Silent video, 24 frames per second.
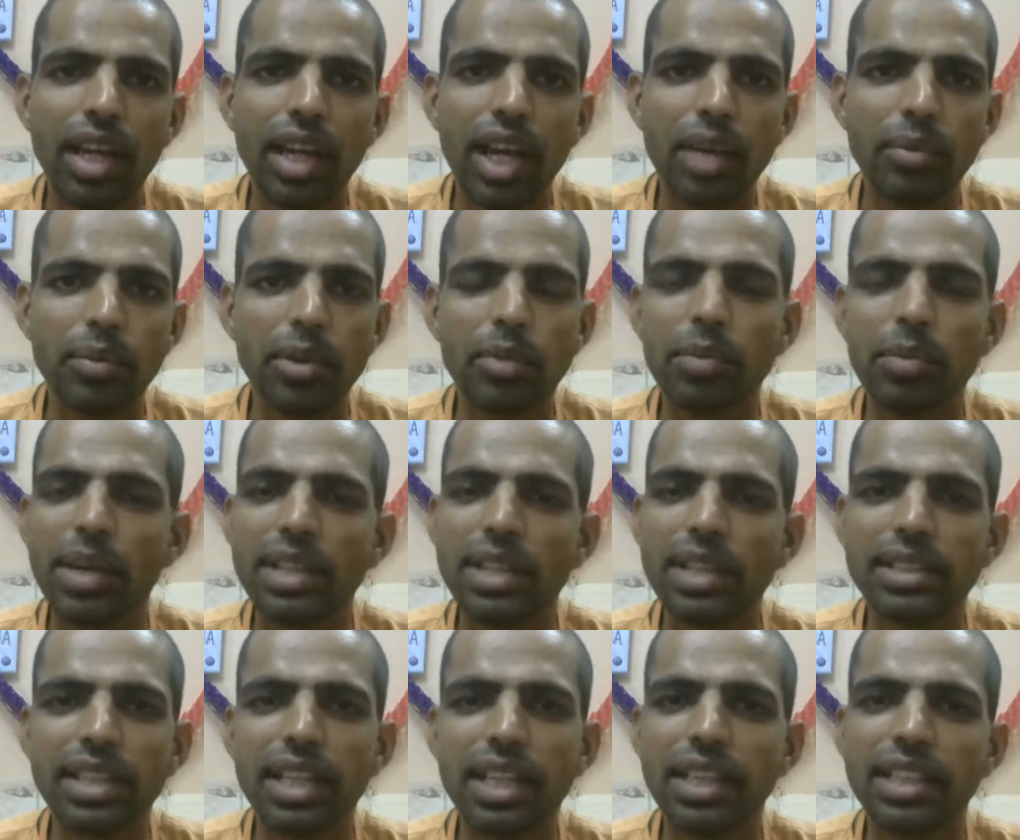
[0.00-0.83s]
And
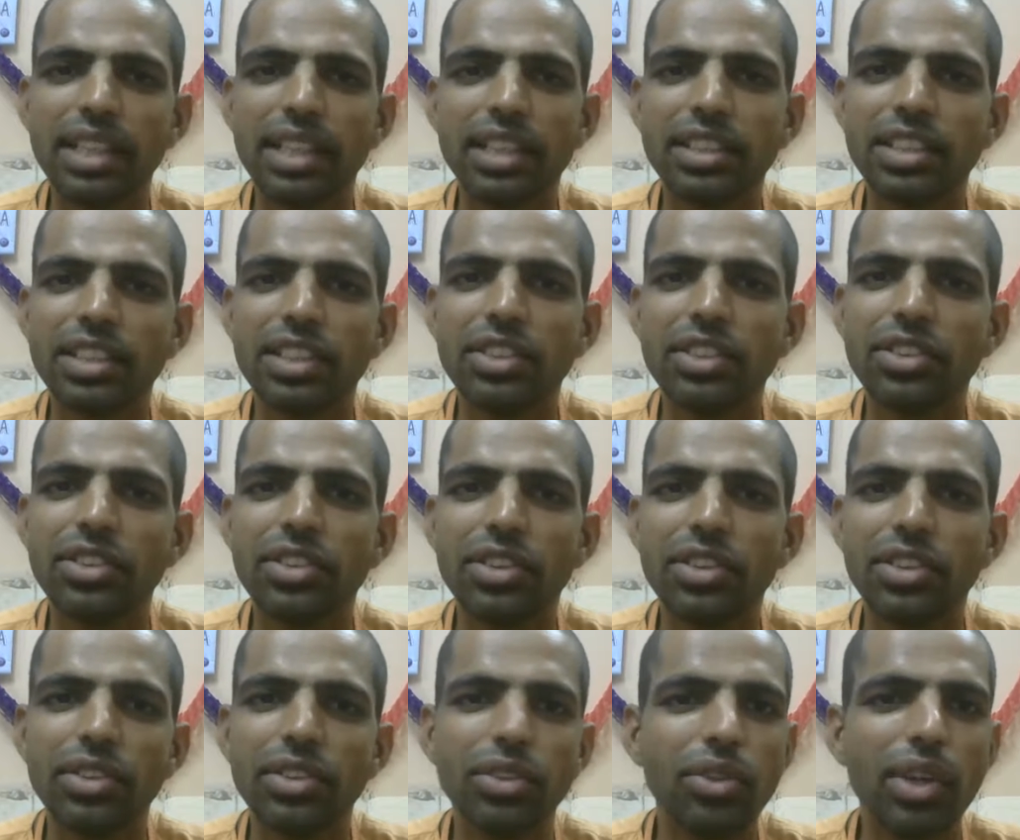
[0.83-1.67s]
Prabhupada said, "This
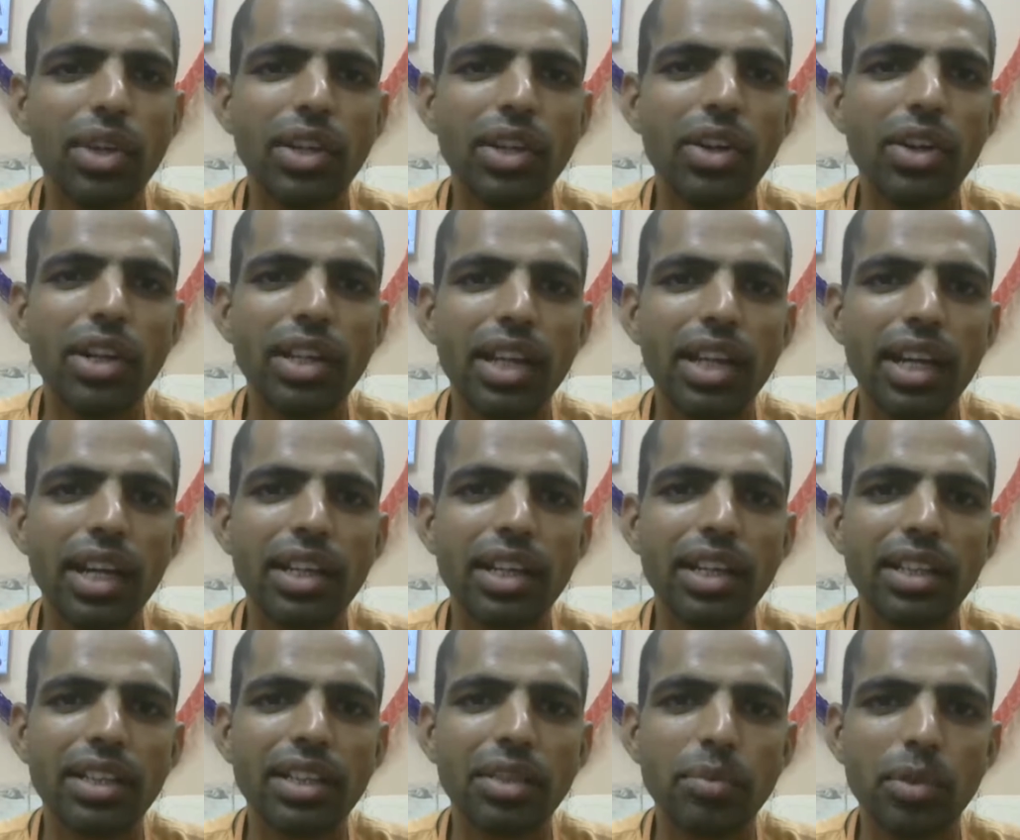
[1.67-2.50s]
is, you are not
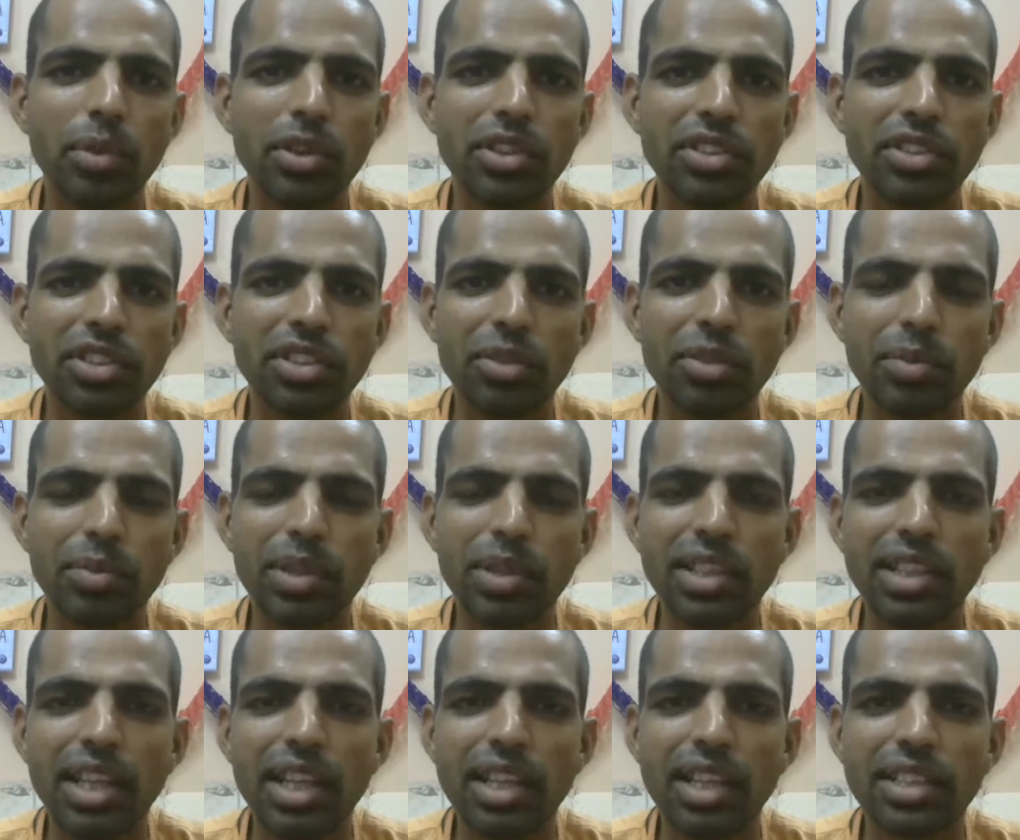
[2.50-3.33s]
at the position of
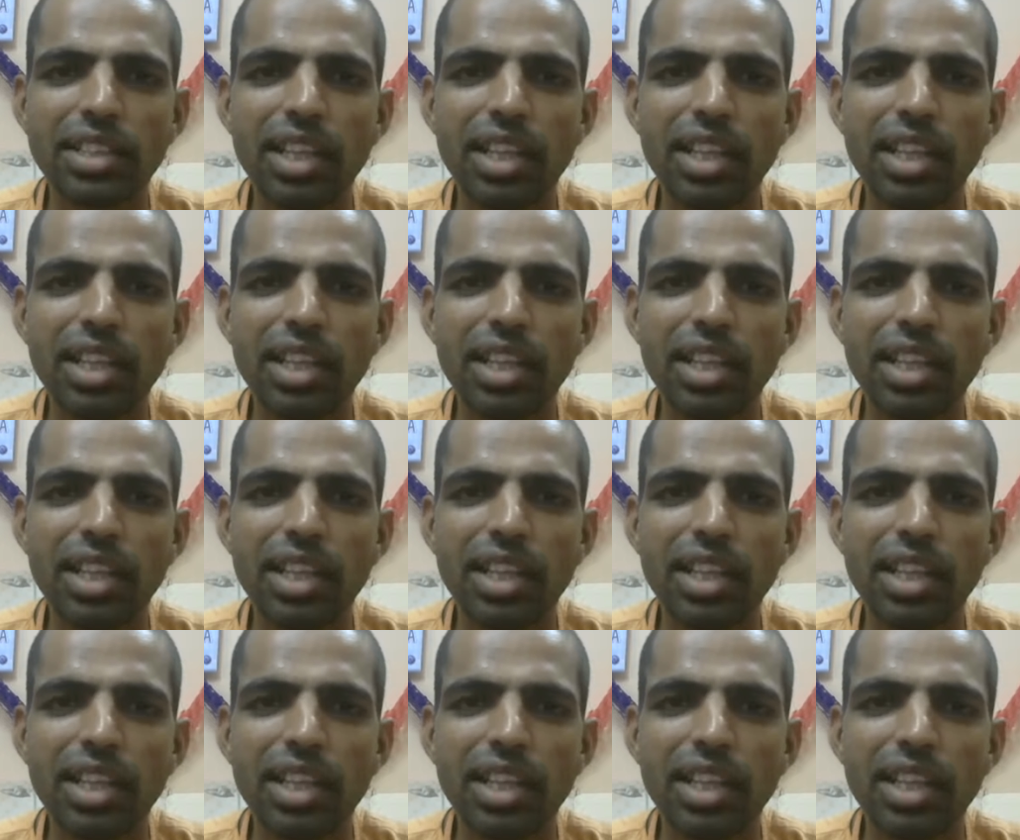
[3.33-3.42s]
Haridas